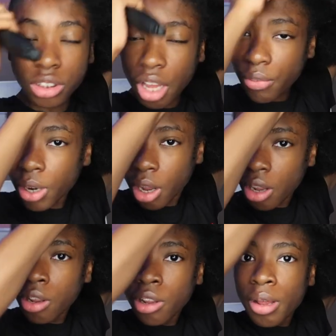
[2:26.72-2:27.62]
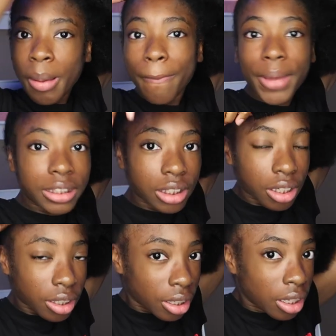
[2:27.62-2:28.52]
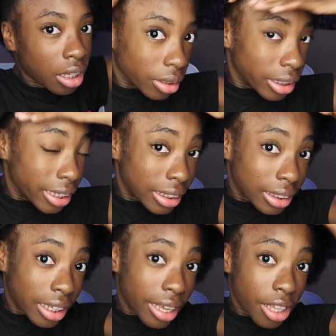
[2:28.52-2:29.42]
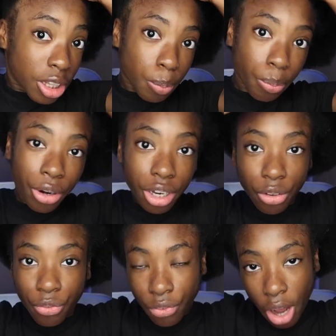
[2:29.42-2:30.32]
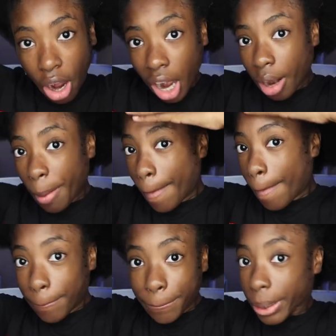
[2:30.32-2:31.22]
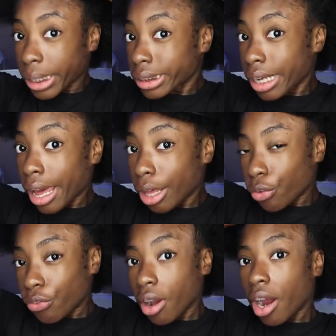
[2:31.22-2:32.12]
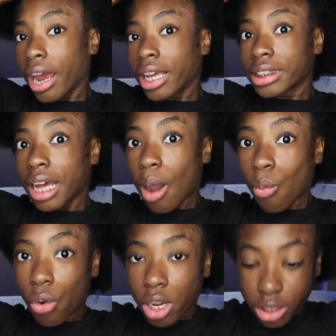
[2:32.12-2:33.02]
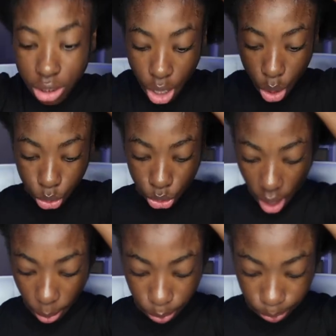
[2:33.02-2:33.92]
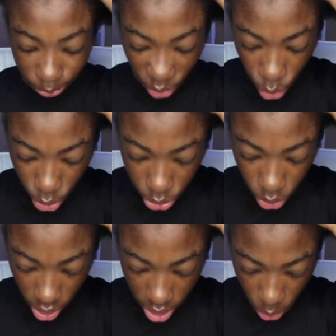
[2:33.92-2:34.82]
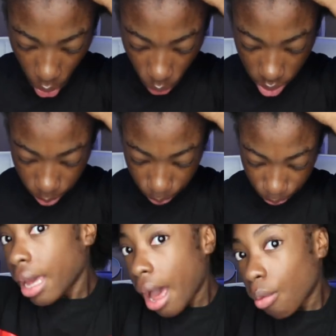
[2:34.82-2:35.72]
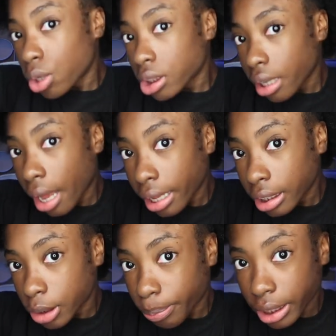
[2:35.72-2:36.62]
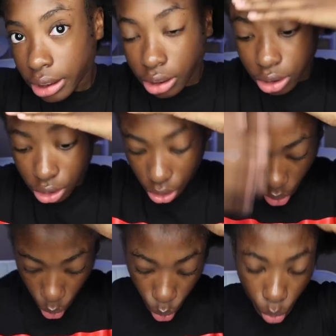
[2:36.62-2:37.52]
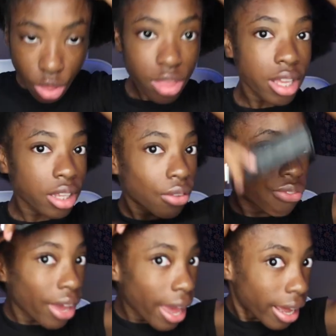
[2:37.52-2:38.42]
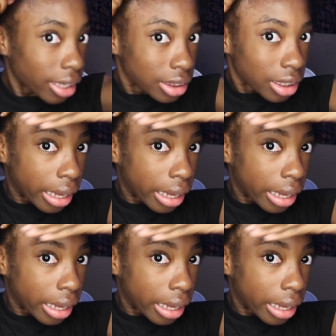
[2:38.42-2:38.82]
To stop it all, basically, this is pretty far, but it's not as far as I want to go. So I'm, of course, gonna keep going. I was not expecting to go this fast.